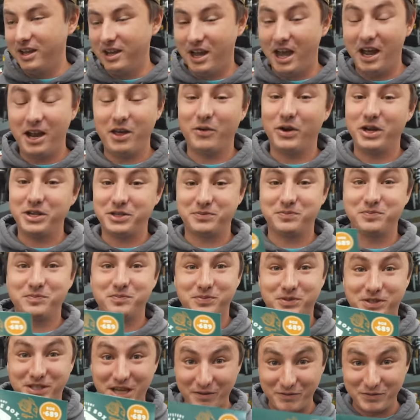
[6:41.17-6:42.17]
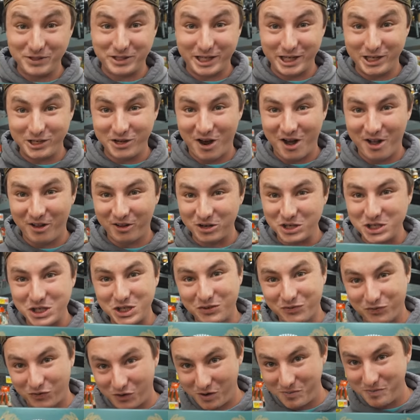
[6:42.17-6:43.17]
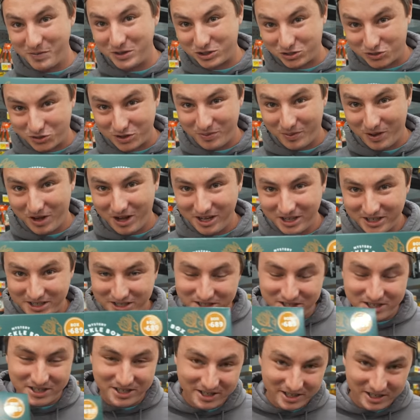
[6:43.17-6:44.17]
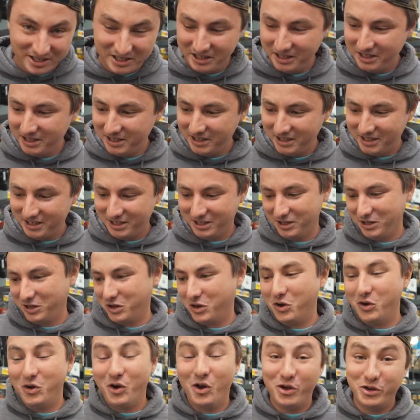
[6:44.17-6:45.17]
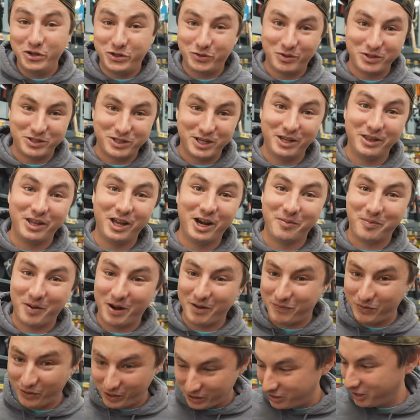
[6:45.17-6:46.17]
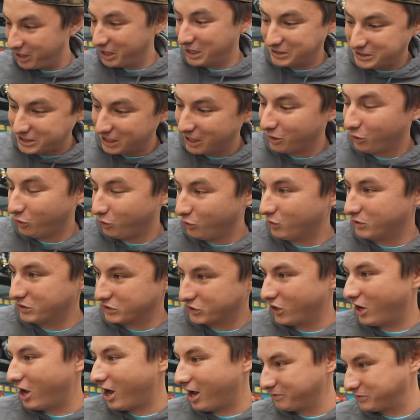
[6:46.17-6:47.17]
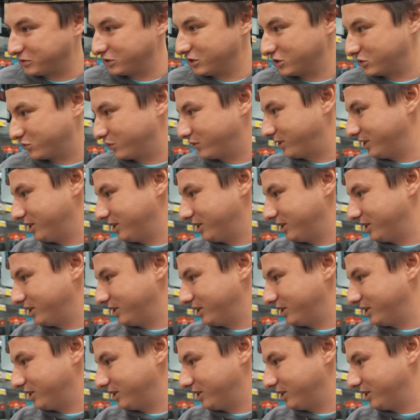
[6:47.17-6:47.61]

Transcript: Anyways, seventeen dollars for a mystery box. Who knows what's in there, but I feel like you get a ton of lures and options with